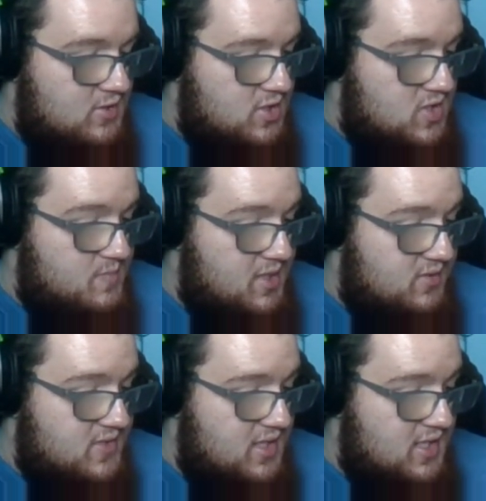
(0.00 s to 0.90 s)
Just
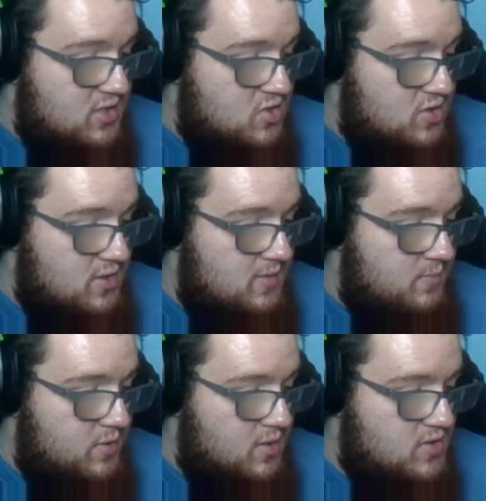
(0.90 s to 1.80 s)
melting and
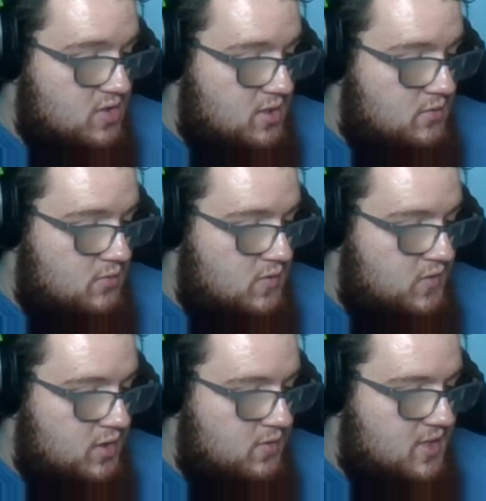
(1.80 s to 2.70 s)
shooting parts all
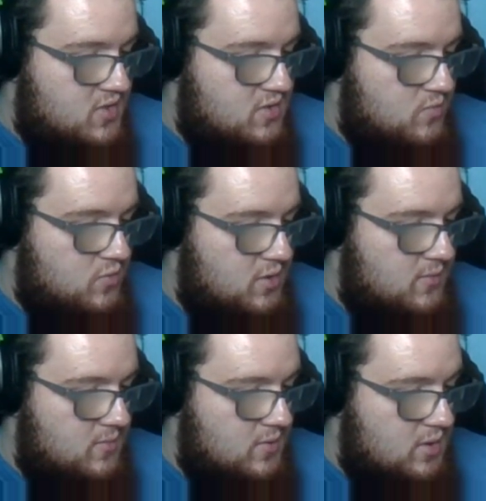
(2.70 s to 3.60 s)
over across the
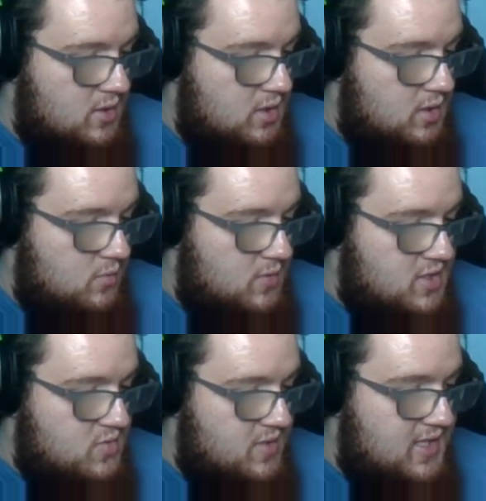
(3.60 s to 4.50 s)
room
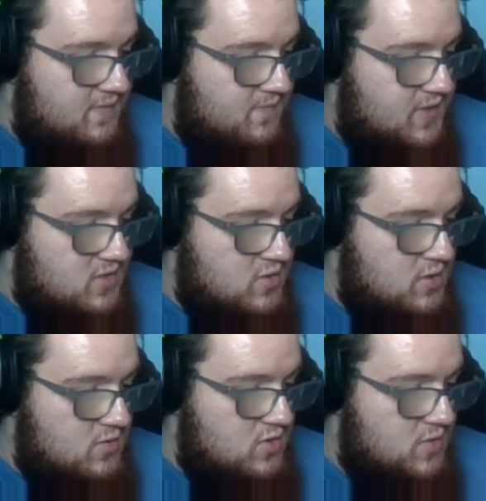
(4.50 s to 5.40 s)
once we get this
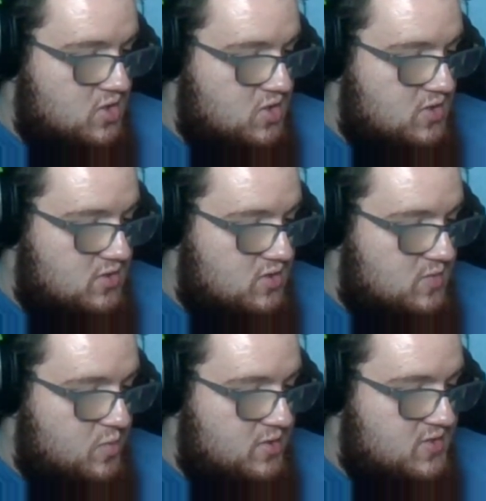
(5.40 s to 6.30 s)
new Switch
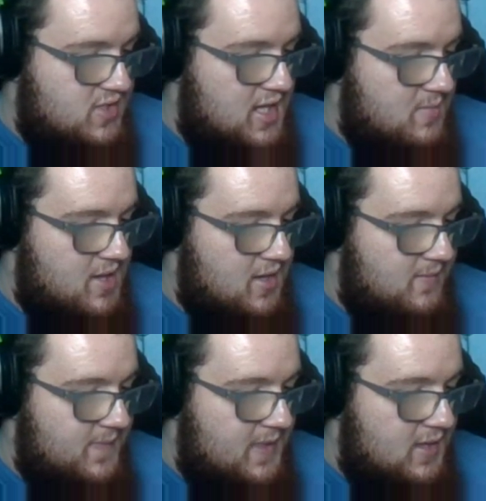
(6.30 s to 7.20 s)
sports game
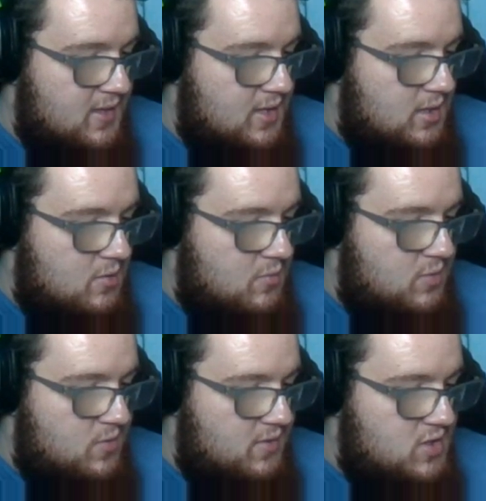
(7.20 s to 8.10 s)
out.
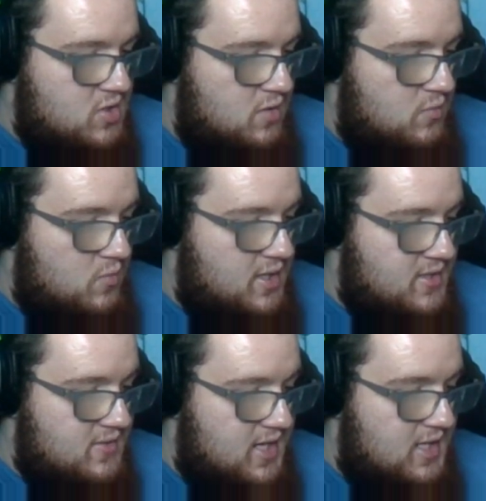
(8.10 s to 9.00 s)
We really don't
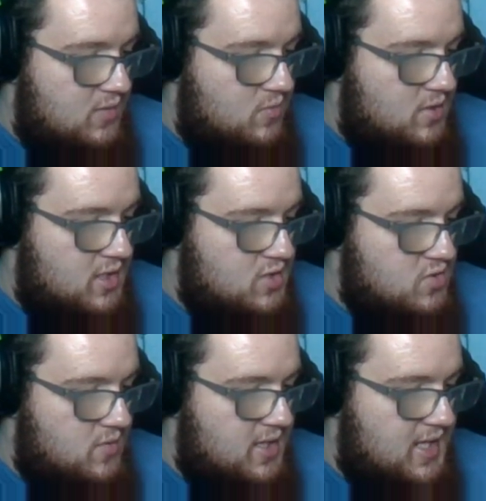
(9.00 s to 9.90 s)
want anyone
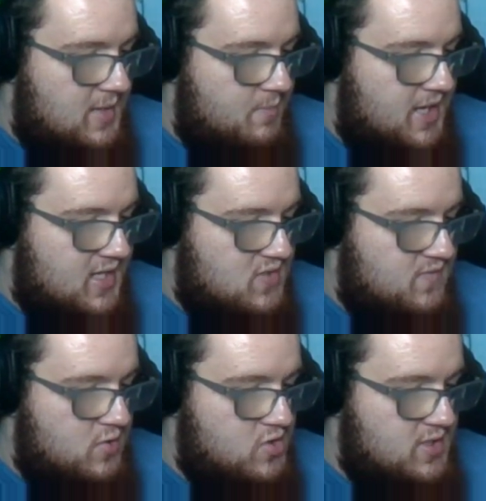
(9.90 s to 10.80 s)
enjoying a
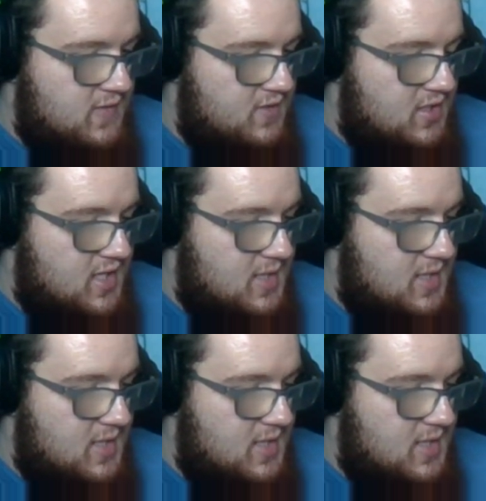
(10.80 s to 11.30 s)
past version of it.